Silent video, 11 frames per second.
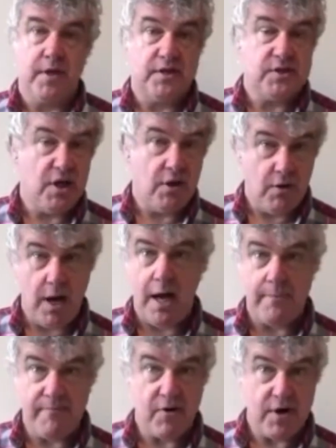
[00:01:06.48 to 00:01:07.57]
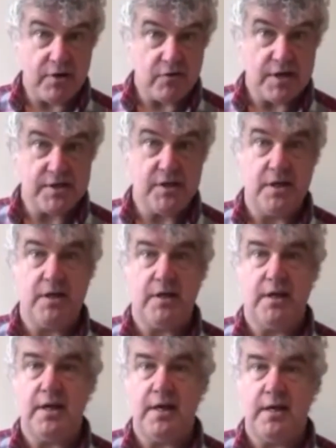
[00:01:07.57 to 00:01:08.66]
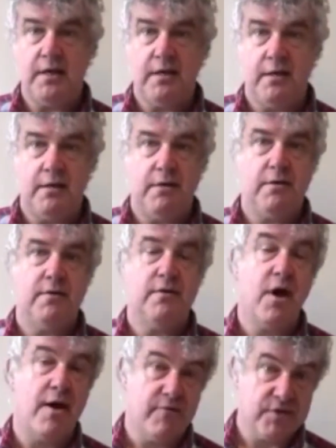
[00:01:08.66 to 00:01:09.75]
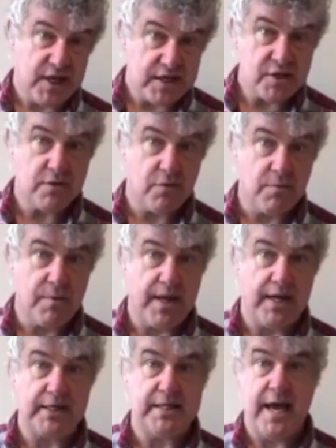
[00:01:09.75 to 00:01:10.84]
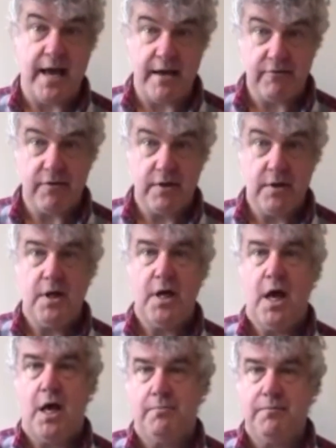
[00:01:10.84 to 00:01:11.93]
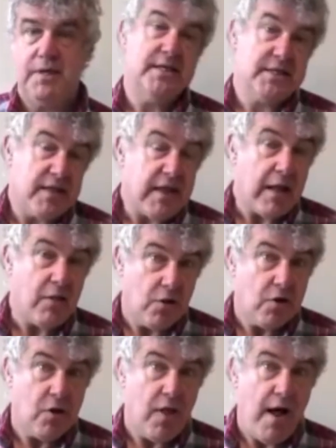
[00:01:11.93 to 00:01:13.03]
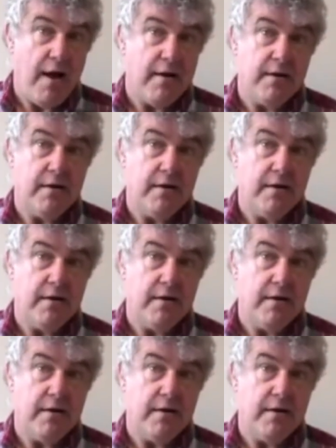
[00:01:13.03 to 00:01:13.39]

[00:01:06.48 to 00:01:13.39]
So I'm very interested in the conversation that we're planning to have because I think I'll learn a lot.